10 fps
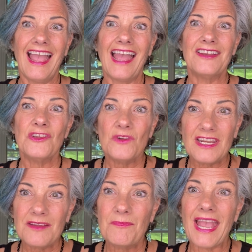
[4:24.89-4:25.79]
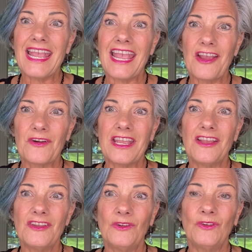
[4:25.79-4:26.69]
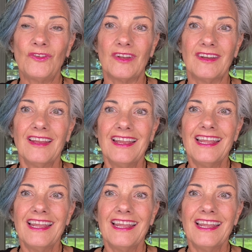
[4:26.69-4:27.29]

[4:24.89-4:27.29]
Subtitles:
at Unity Bay Area, Houston,